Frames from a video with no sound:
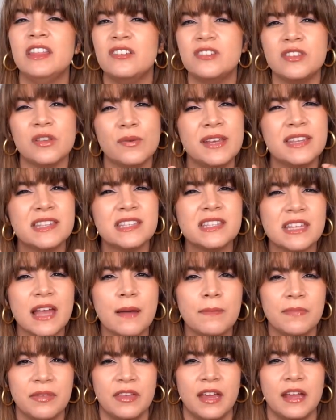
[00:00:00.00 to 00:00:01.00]
There's always
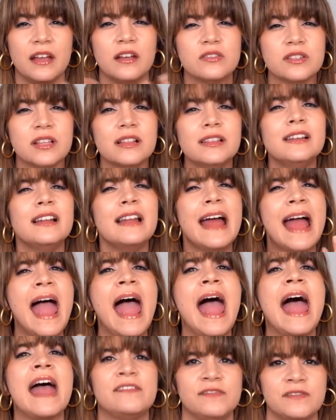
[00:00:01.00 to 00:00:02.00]
something. There's a little
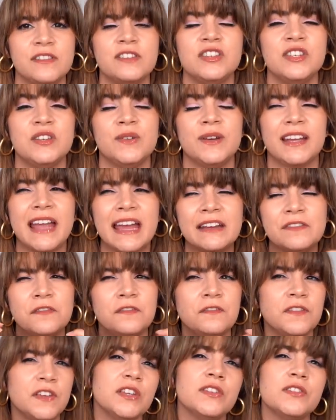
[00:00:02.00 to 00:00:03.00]
heft to it. it kind of
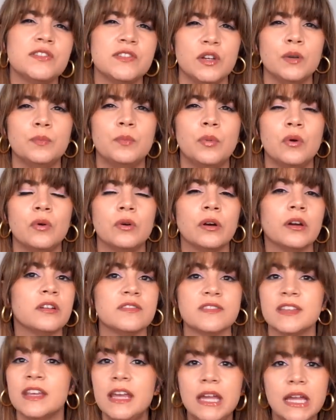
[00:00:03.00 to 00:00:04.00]
fills your
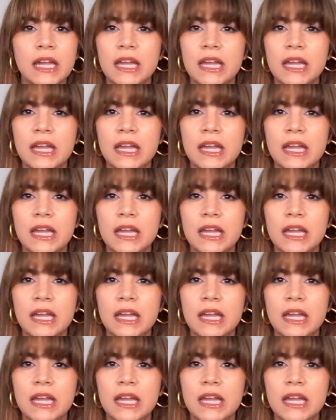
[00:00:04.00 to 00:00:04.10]
pores.